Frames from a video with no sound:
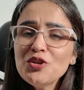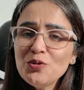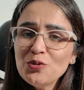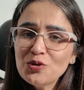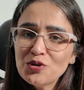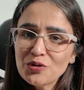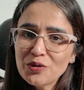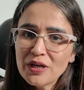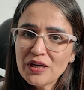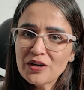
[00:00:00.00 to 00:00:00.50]
new
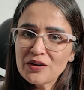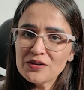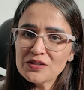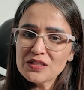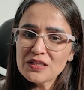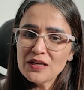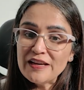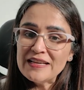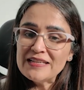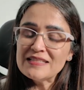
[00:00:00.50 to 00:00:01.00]

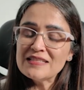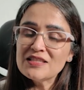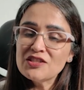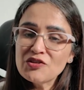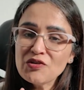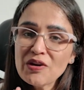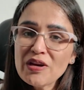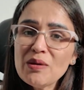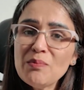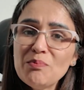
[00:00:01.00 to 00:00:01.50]
traders face
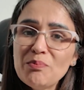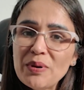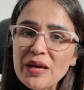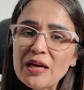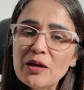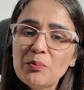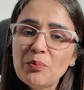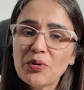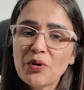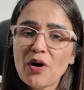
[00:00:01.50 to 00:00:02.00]
3 big